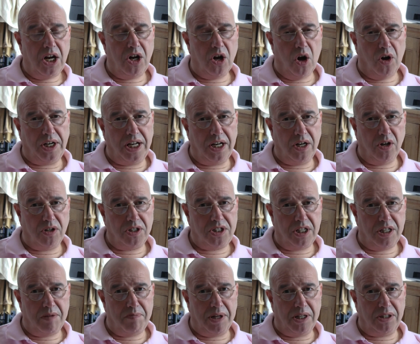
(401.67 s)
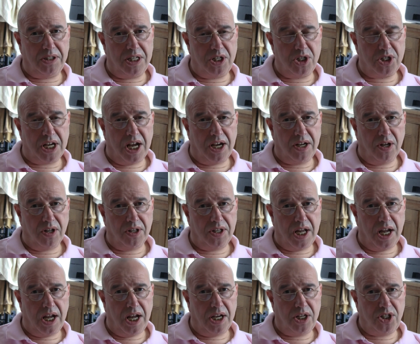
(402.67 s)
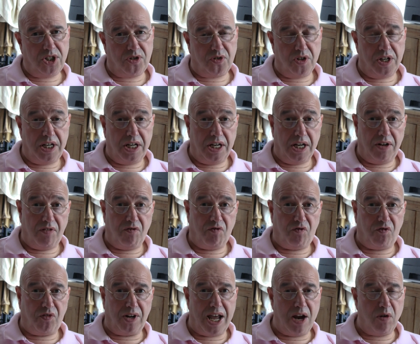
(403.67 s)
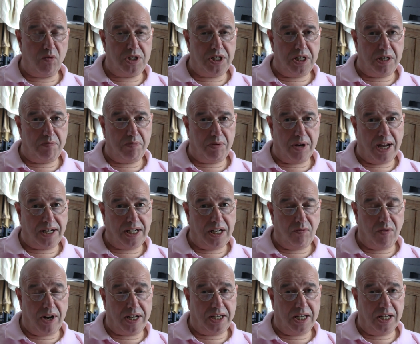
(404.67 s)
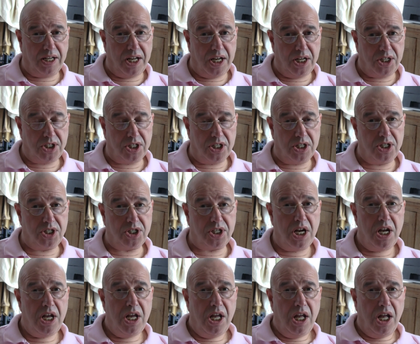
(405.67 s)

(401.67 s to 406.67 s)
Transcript: gone in onto the building site on the high street and flouted planning regulations